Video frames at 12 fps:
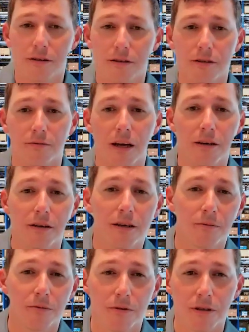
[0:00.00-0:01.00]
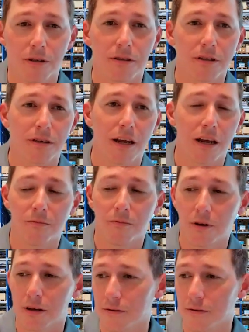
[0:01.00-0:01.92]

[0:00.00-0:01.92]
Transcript: So we had a couple questions that came in.